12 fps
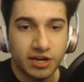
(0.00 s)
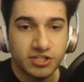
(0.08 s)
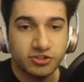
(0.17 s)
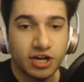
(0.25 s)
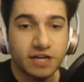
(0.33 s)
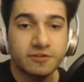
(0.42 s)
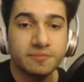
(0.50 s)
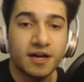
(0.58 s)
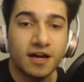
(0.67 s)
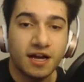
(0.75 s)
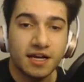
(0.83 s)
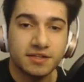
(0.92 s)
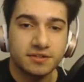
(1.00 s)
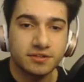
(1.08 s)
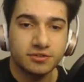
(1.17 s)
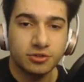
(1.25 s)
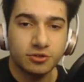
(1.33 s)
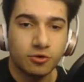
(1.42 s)
Strike from
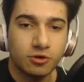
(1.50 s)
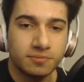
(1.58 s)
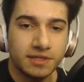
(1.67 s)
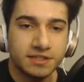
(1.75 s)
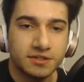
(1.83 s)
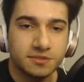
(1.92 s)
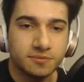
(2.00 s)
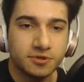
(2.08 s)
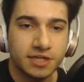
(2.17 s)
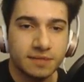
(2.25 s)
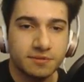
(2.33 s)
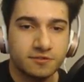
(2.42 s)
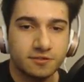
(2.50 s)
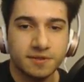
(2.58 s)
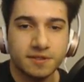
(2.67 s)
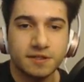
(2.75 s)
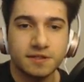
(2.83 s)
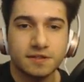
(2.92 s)
behind. Your golden blade does more damage from
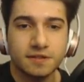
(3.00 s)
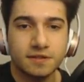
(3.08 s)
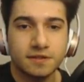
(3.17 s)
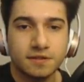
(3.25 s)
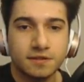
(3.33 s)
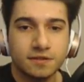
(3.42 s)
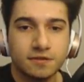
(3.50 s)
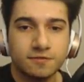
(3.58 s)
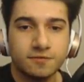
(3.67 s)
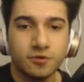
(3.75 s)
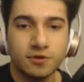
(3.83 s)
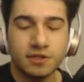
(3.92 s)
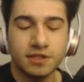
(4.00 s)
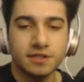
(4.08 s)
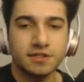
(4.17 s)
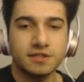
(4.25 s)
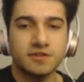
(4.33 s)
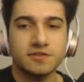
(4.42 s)
behind. Full
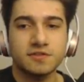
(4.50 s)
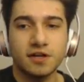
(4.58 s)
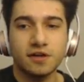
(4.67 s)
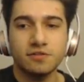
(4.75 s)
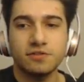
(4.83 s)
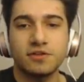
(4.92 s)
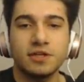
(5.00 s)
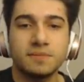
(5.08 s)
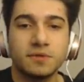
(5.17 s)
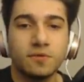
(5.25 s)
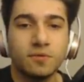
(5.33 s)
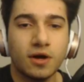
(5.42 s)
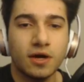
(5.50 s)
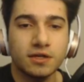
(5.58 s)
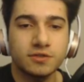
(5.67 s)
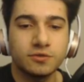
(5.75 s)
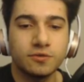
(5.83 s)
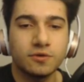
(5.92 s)
clear, gonna stealth, and I'm gonna
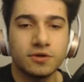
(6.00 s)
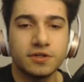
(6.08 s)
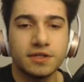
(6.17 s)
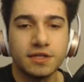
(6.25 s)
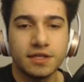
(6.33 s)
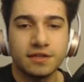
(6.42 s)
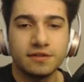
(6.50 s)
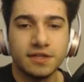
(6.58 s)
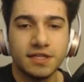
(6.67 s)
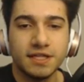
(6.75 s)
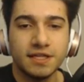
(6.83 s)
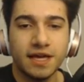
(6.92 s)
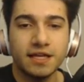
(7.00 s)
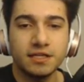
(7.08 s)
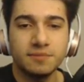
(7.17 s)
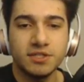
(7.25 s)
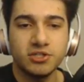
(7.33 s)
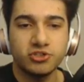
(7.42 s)
walk toward the
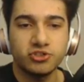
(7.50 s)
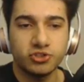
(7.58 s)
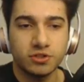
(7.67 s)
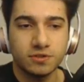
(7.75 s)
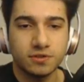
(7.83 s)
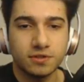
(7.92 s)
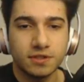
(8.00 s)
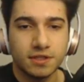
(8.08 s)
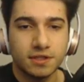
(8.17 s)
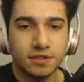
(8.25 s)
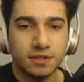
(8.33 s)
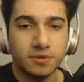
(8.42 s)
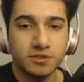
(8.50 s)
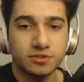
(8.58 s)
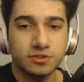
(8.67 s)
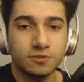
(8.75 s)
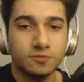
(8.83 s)
enemy jungle. I'm also gonna